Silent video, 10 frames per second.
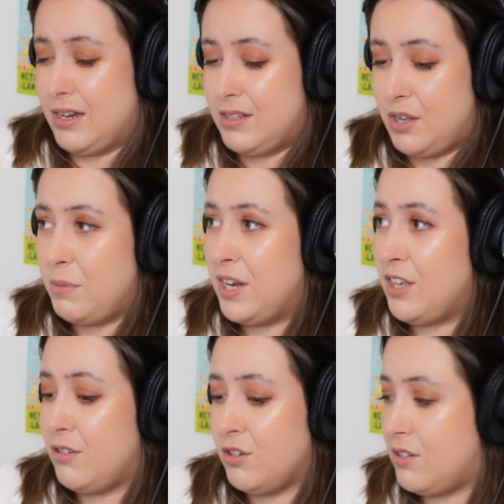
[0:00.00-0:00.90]
So
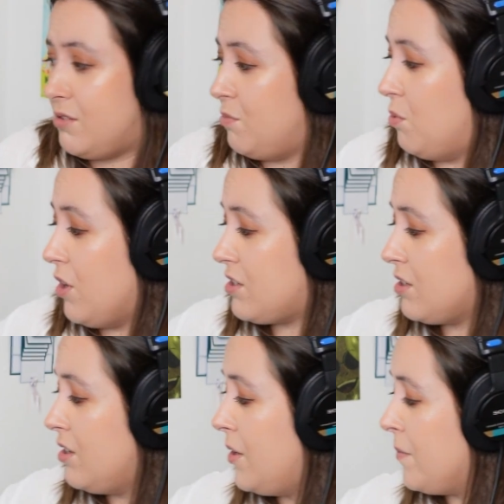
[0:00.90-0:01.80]
many good, what?
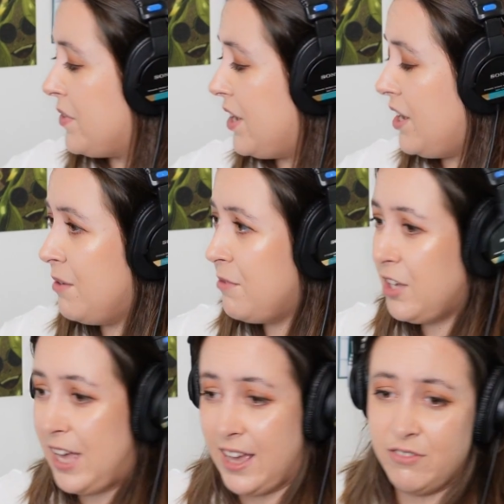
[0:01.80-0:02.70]

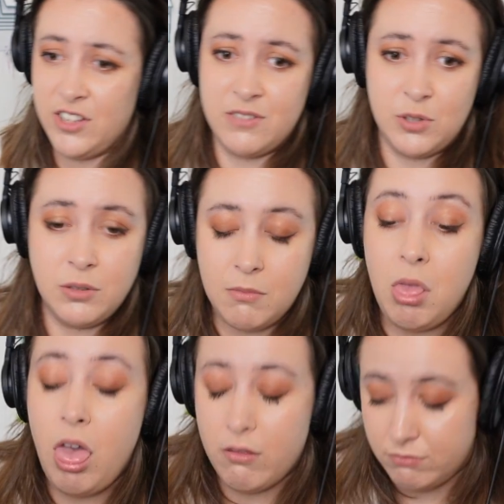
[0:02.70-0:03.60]
Okay, first of all,
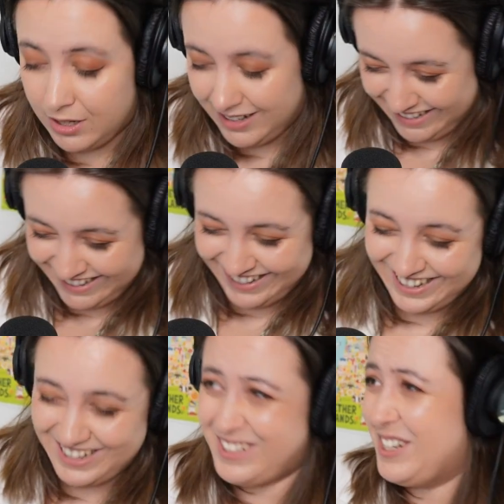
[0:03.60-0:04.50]

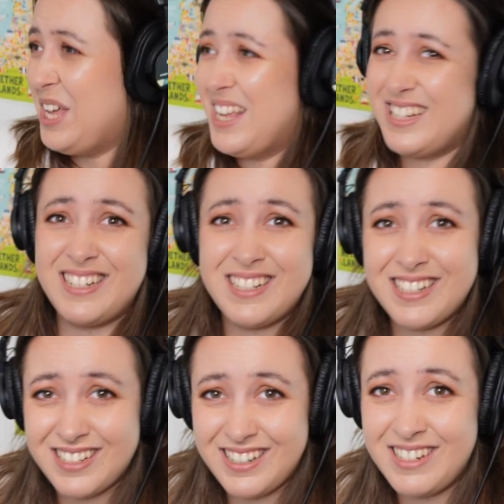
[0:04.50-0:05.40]

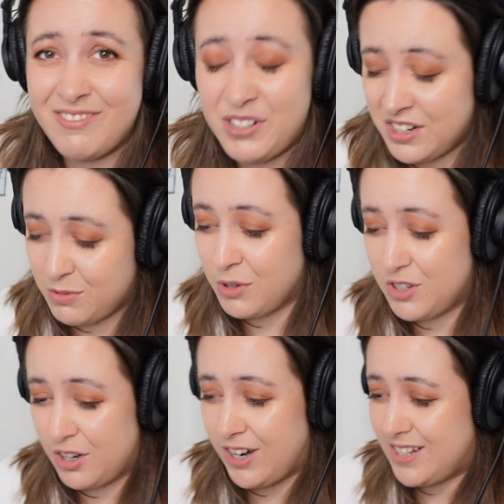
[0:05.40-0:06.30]
didn't realize we're
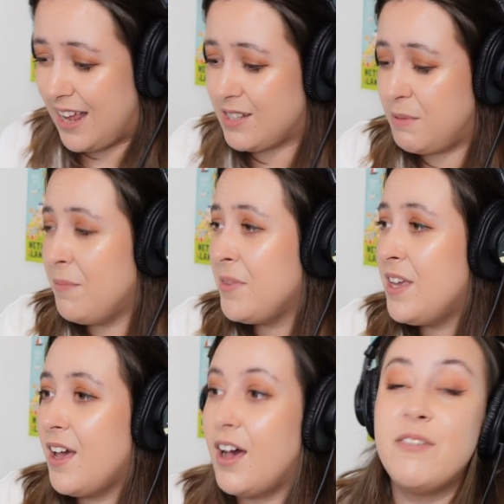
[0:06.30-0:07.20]
watching Grey's Anatomy.
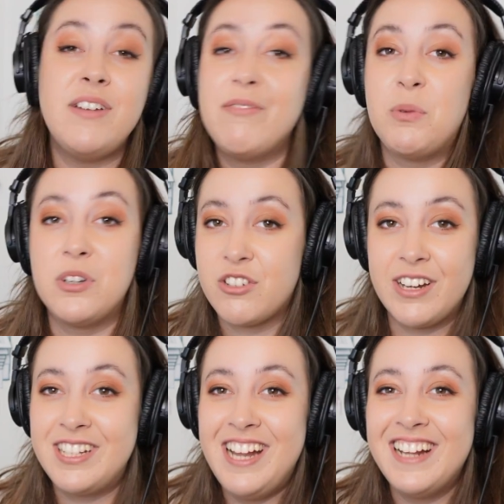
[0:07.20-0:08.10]
I've never watched
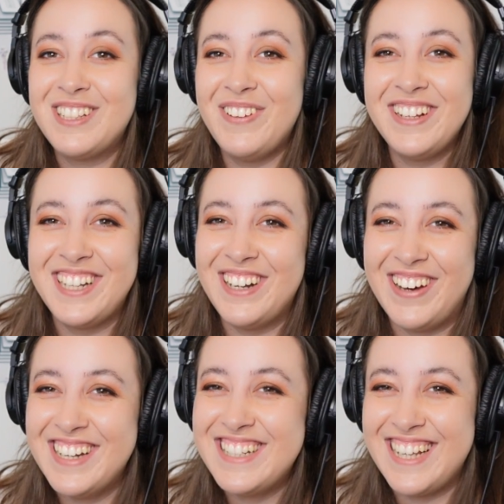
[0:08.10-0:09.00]
Grey's Anatomy, did
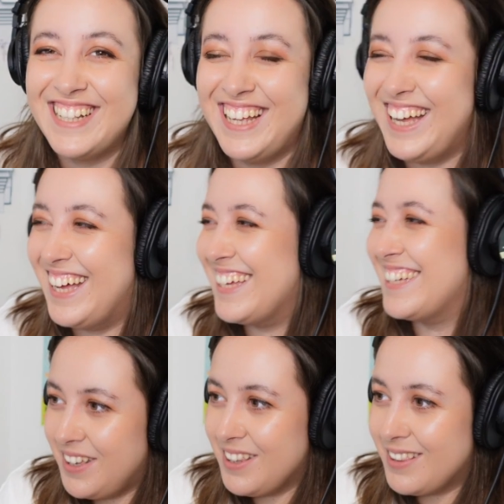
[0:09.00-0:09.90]
I say
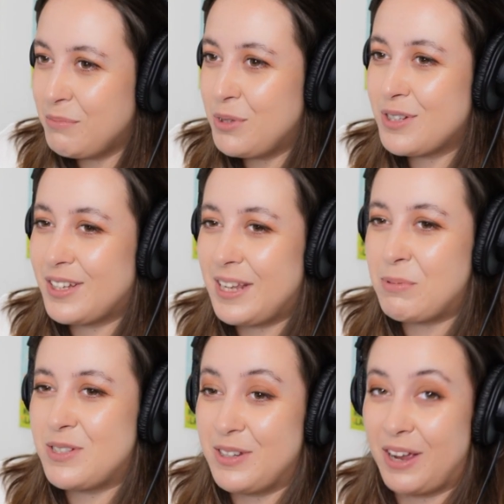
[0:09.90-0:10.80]
that? The musical
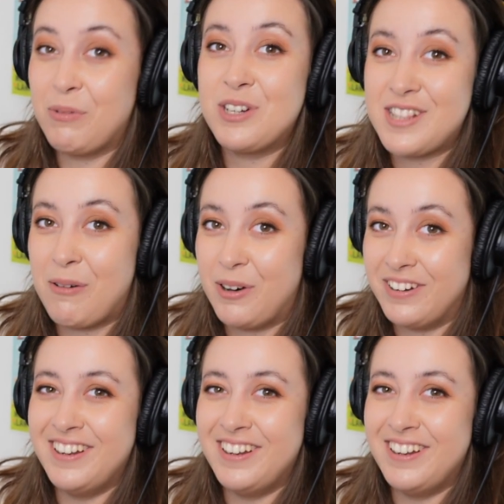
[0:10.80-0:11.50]
episode, I watched that one.